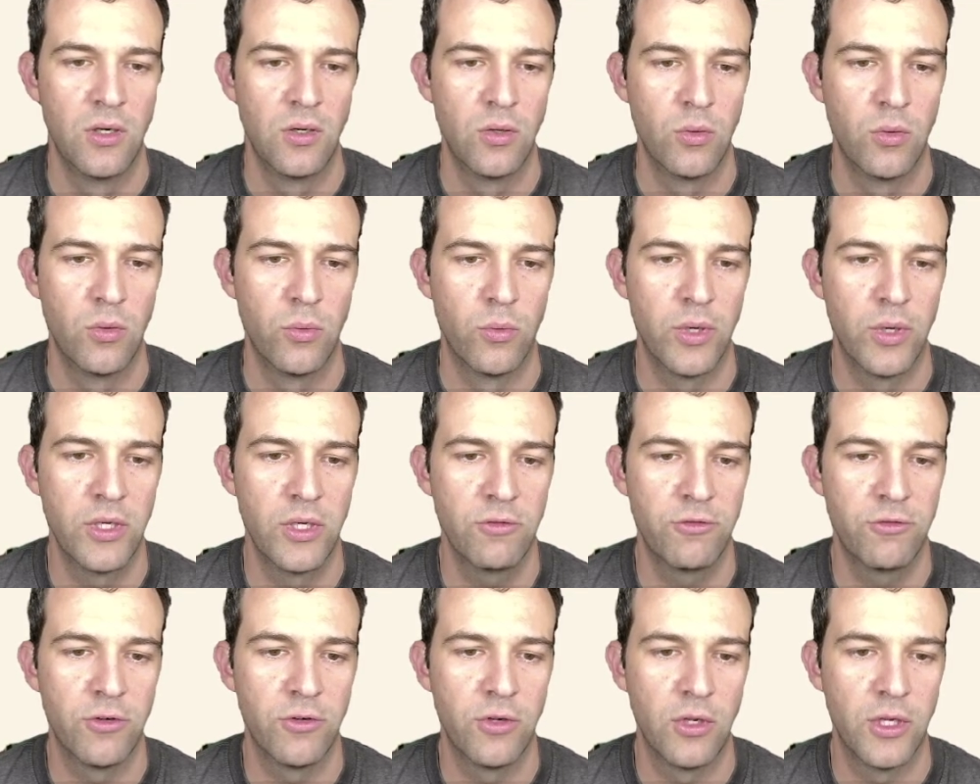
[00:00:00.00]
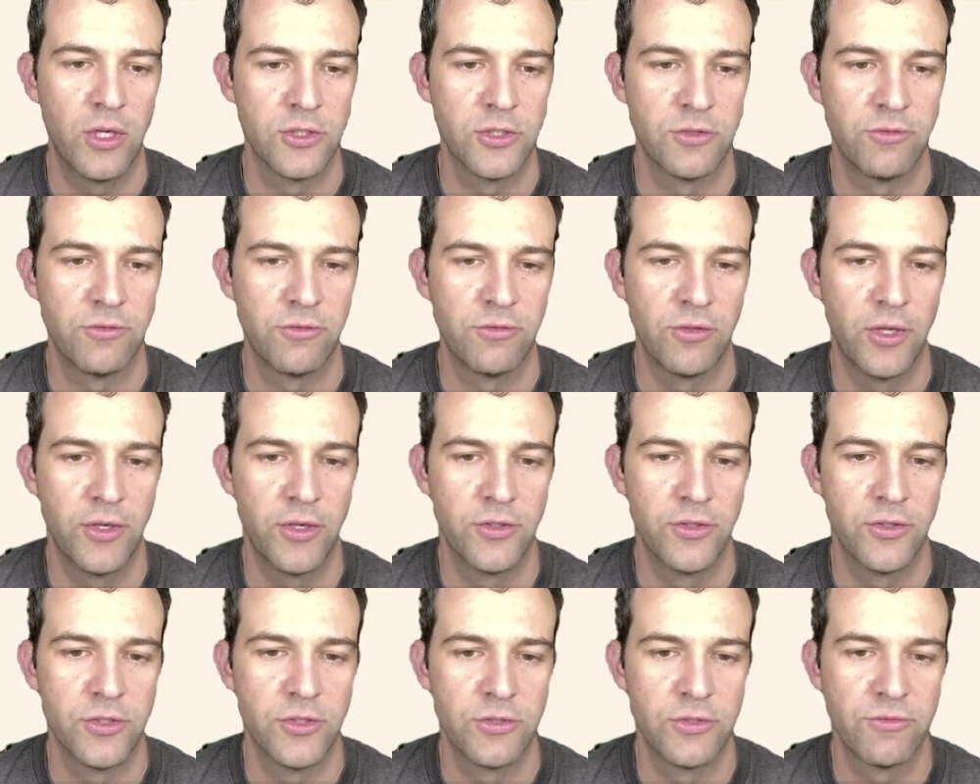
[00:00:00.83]
Rainfall has
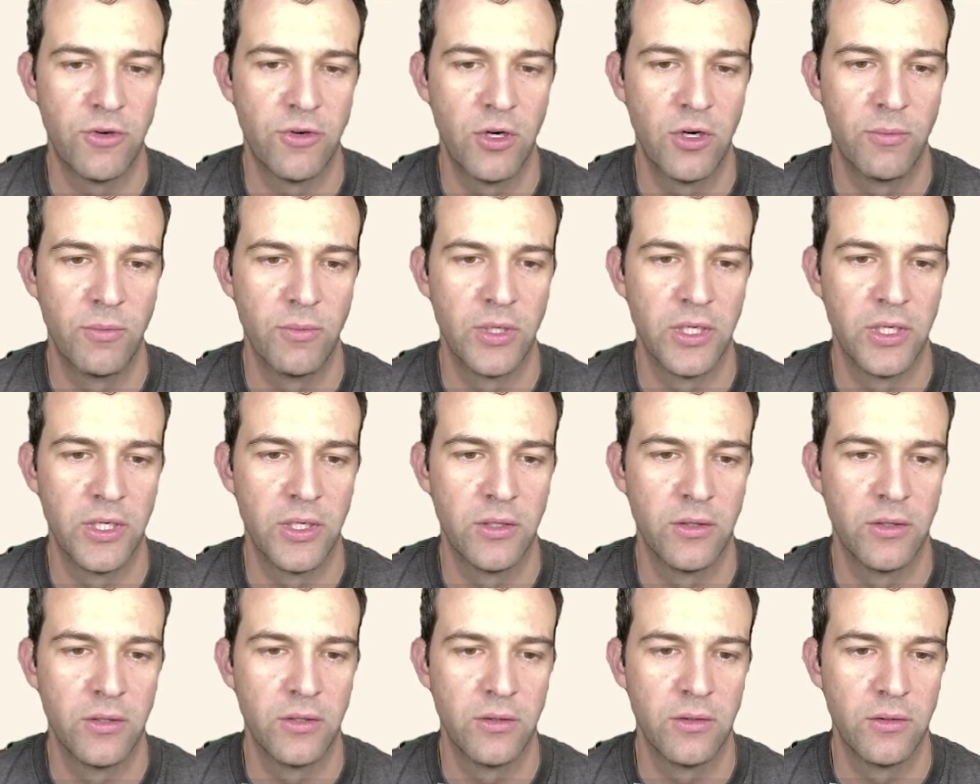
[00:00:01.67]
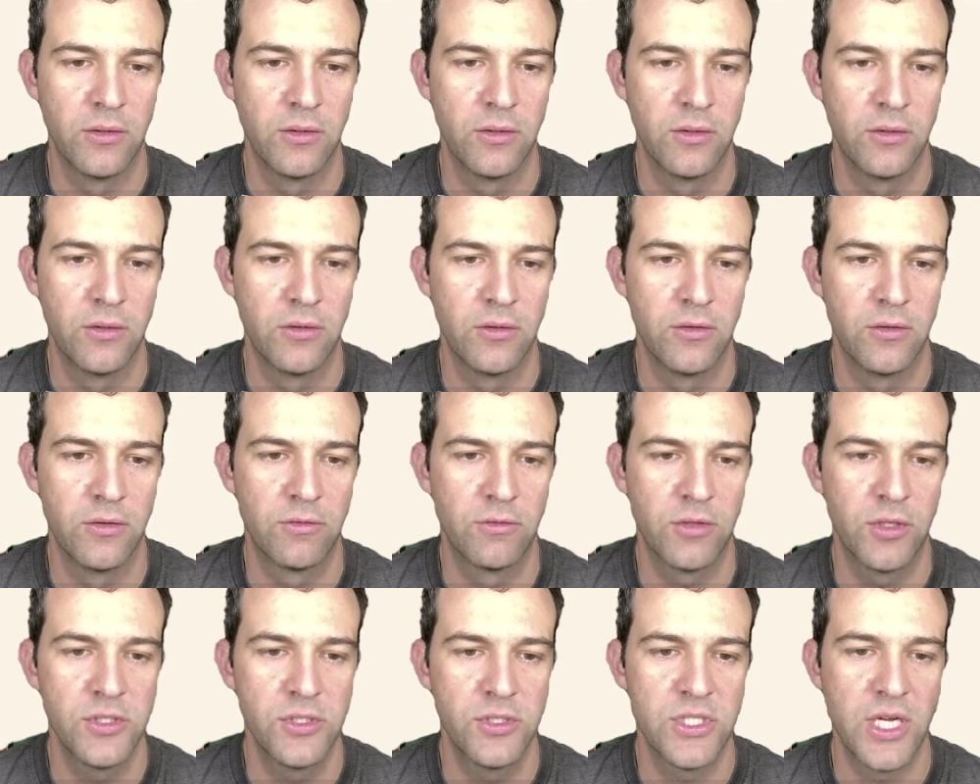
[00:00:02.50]
flooded this farmland.
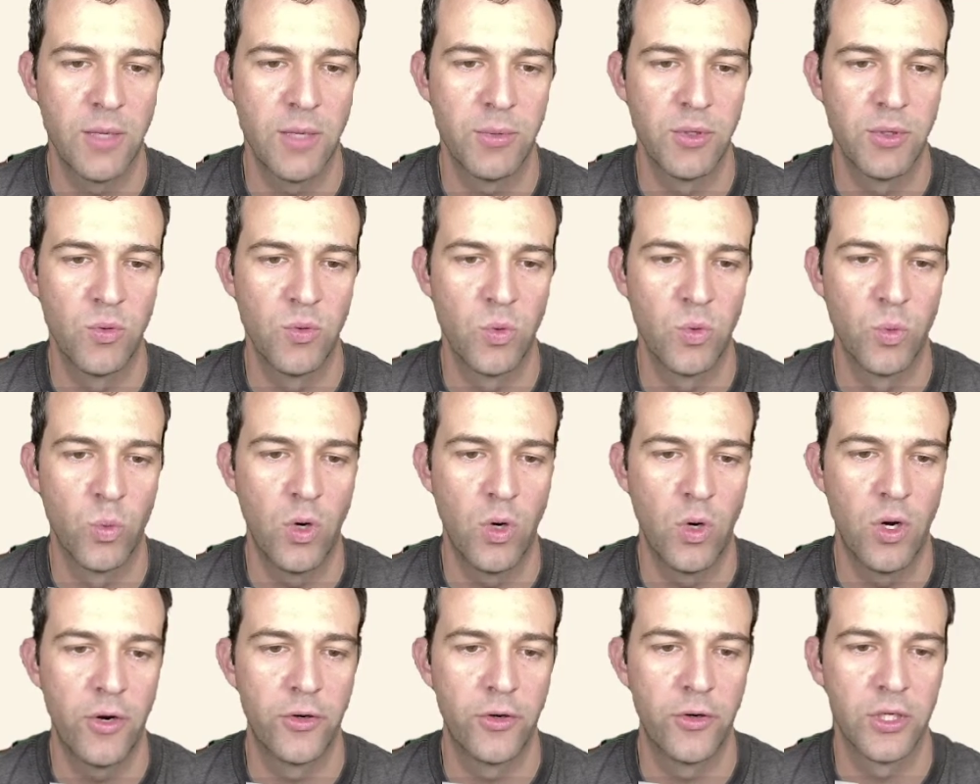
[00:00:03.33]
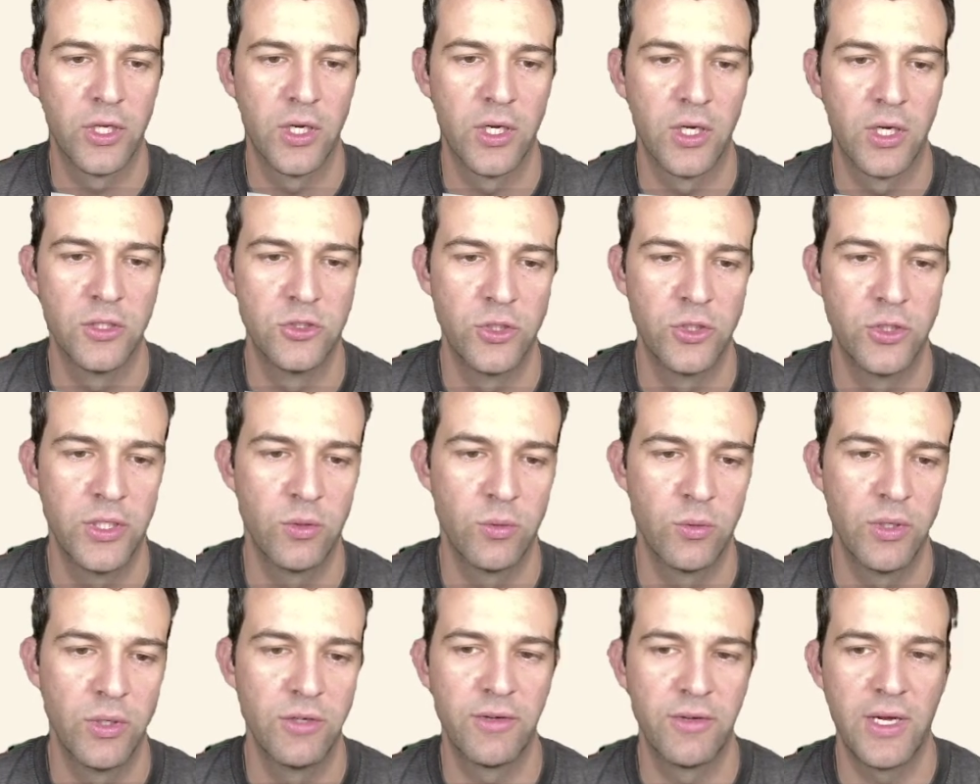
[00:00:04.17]
Floods happen when water cannot drain
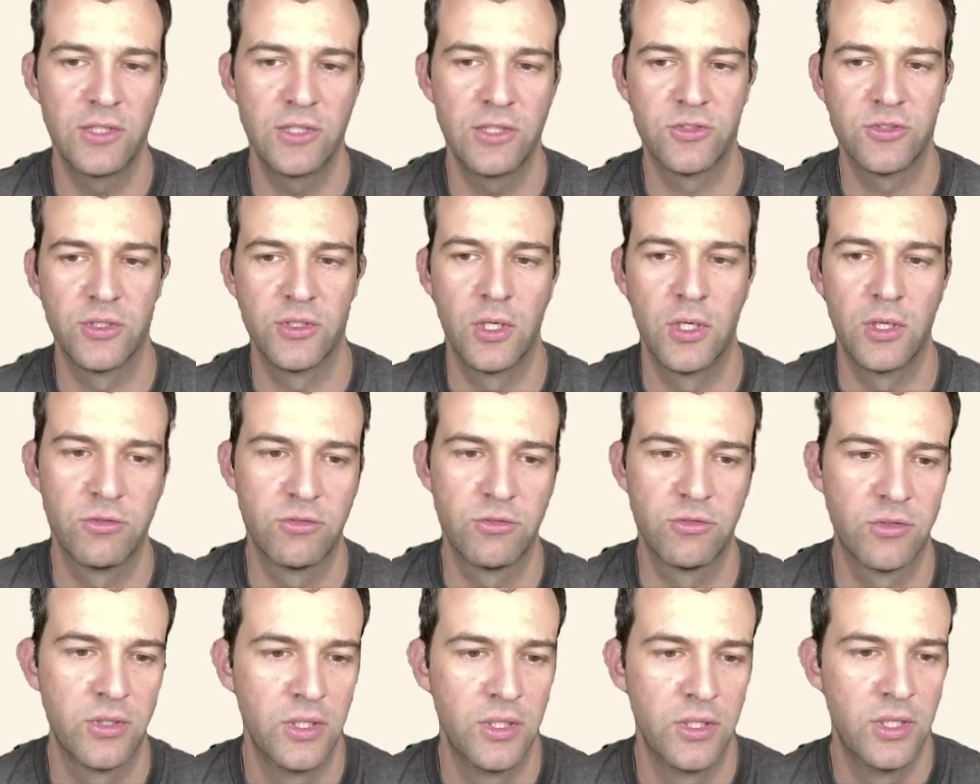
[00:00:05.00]
away fast enough.